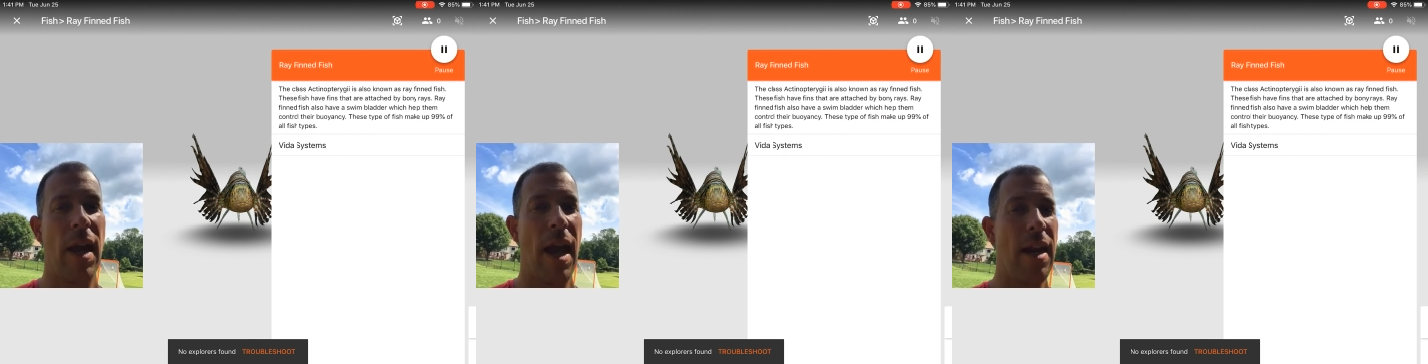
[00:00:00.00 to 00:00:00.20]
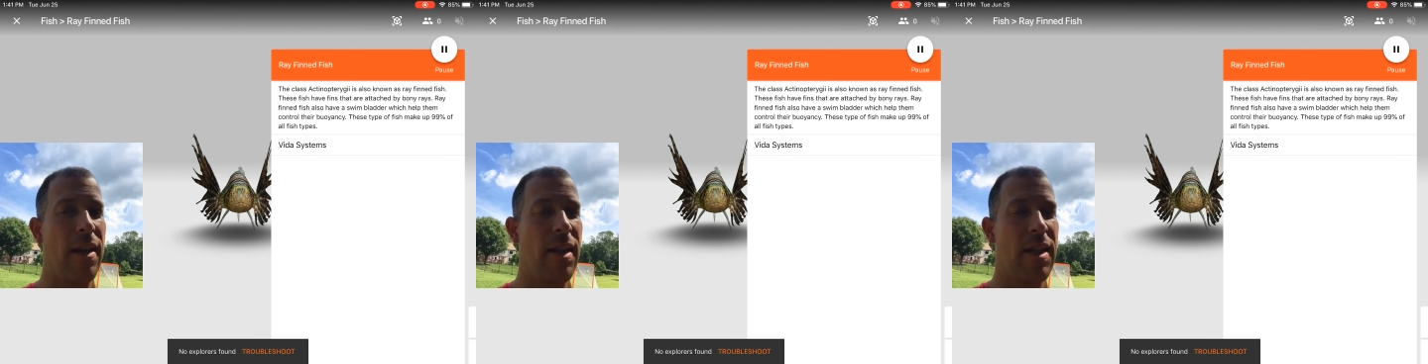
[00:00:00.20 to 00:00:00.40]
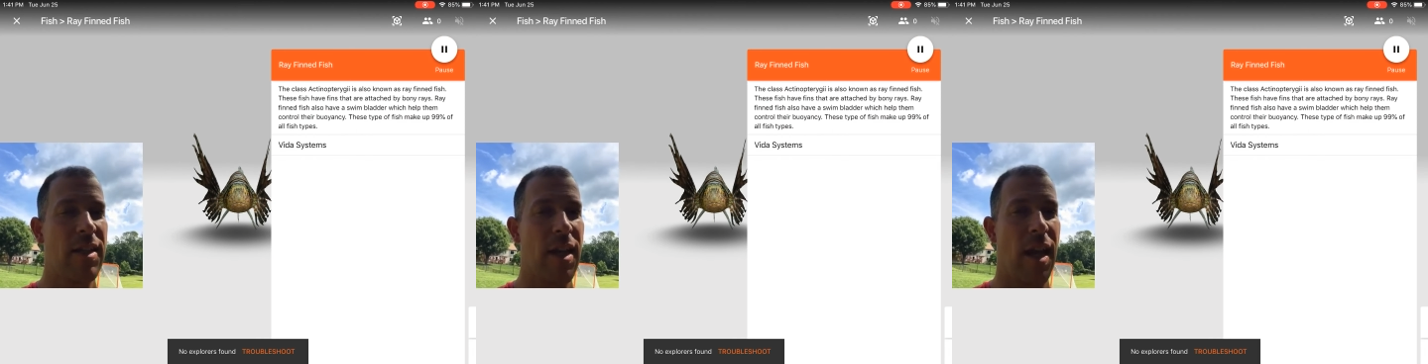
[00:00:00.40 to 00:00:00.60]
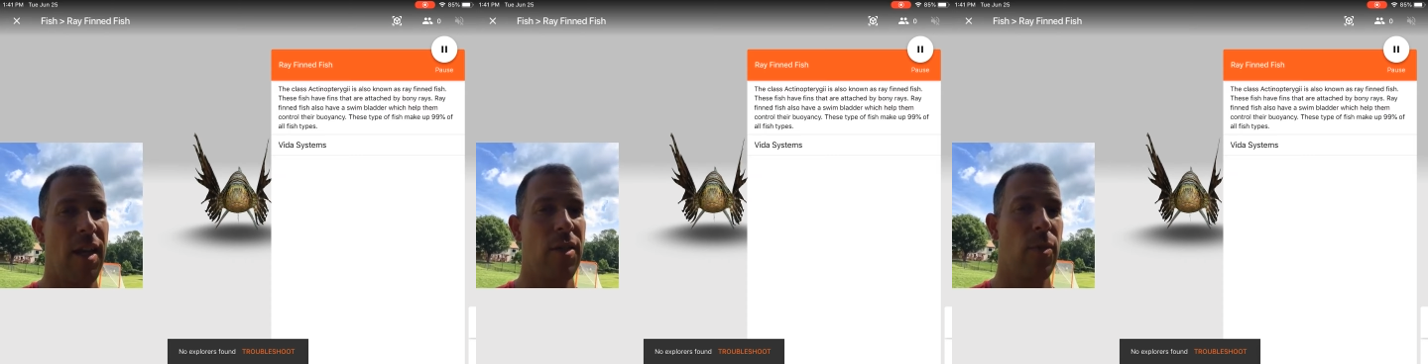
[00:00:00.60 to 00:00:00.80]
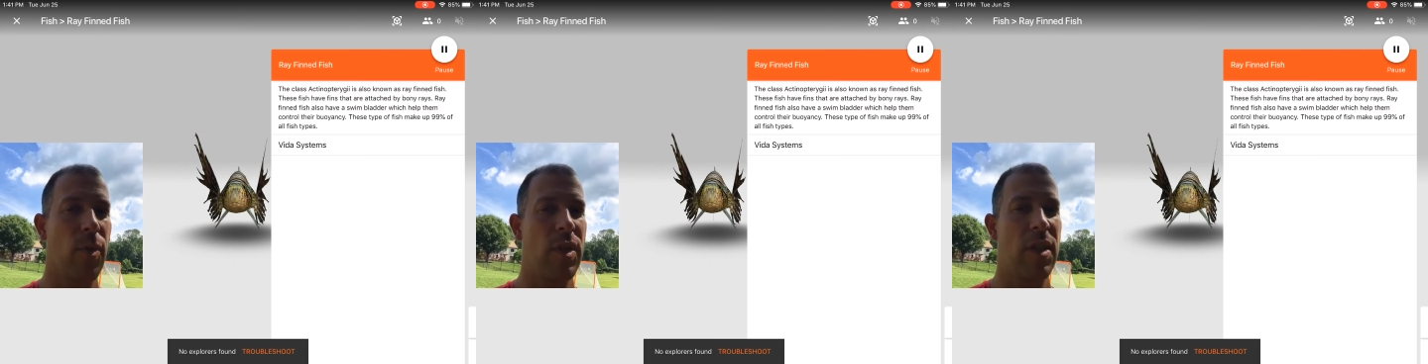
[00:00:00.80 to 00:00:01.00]
and in this
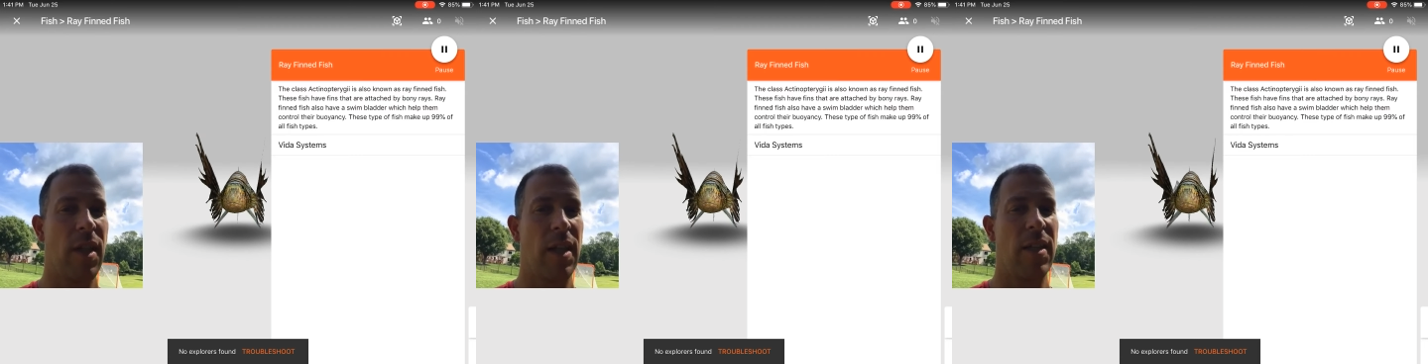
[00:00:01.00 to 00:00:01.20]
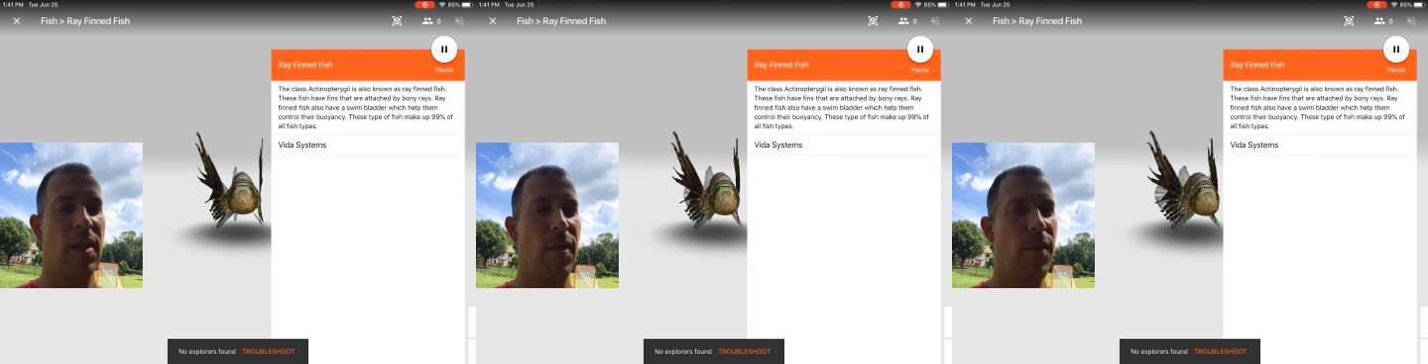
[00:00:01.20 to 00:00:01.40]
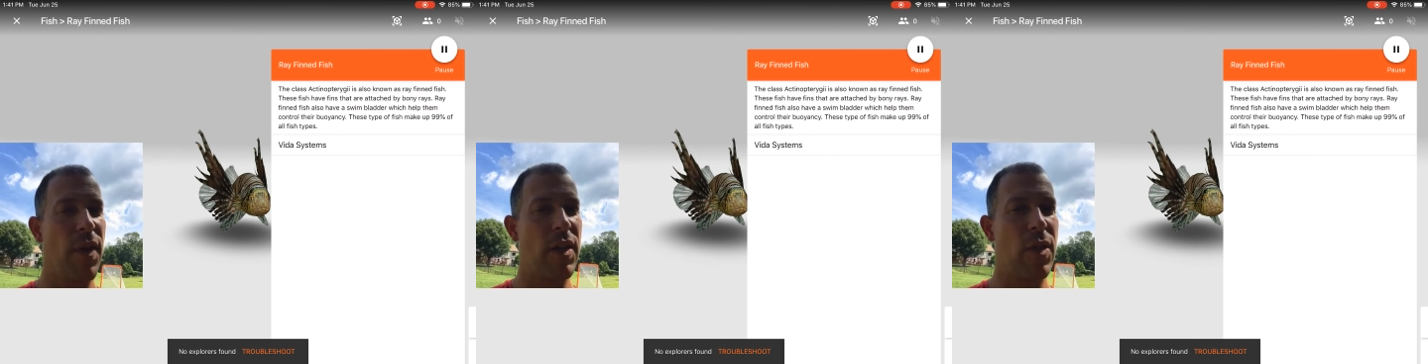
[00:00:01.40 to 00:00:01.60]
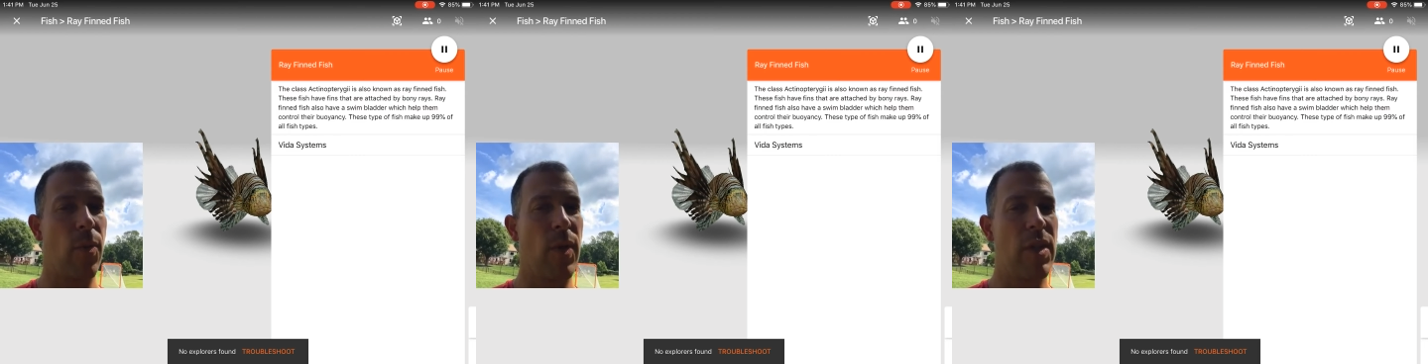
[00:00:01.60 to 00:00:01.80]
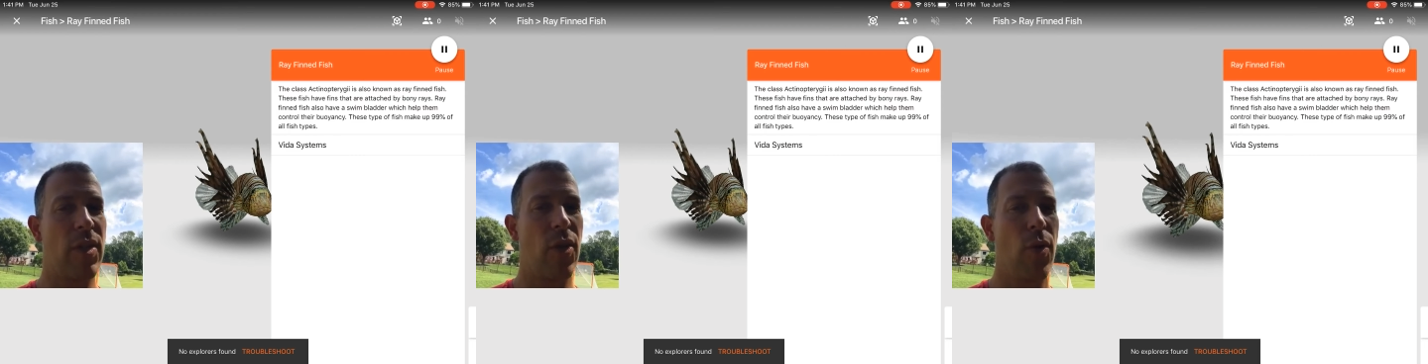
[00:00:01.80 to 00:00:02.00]
case, we selected the fish, and
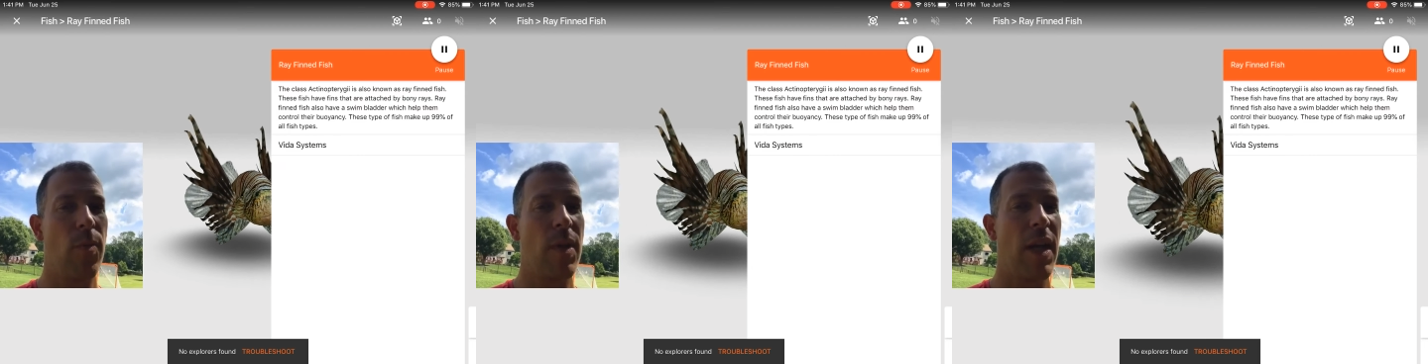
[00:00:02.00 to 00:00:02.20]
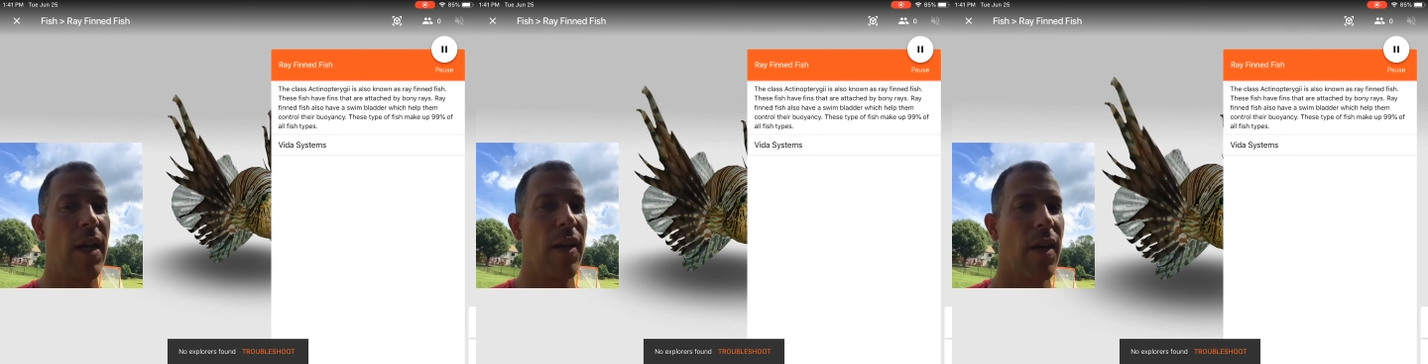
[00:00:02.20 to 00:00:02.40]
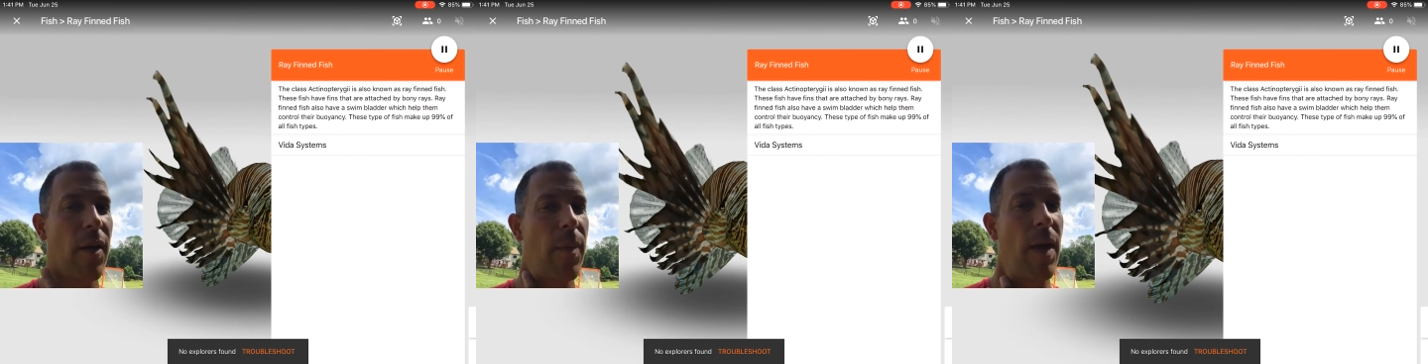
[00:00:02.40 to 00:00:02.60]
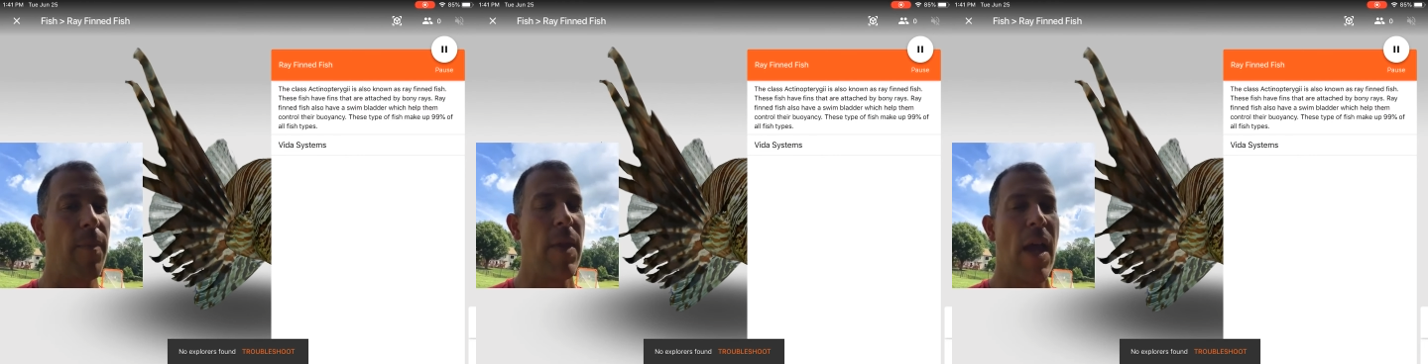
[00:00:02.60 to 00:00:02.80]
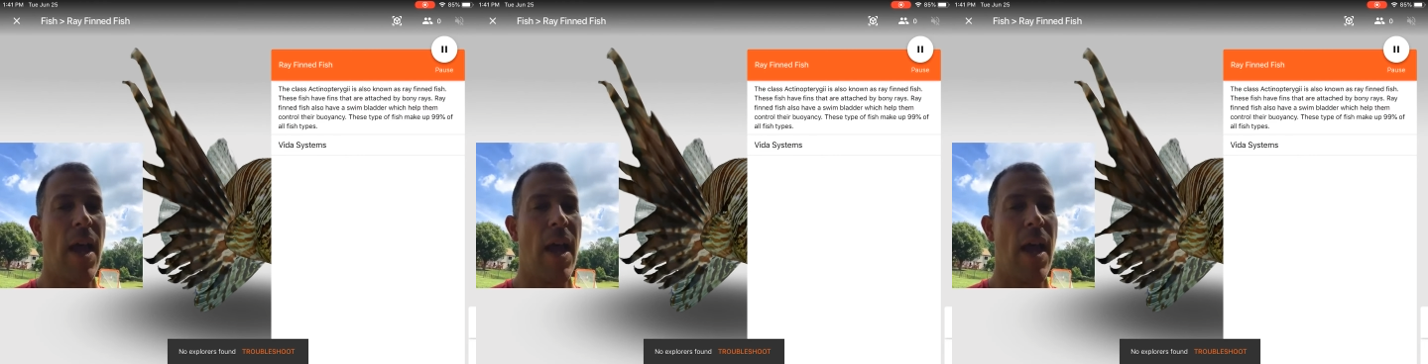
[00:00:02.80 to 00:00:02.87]
we zoomed in a little bit.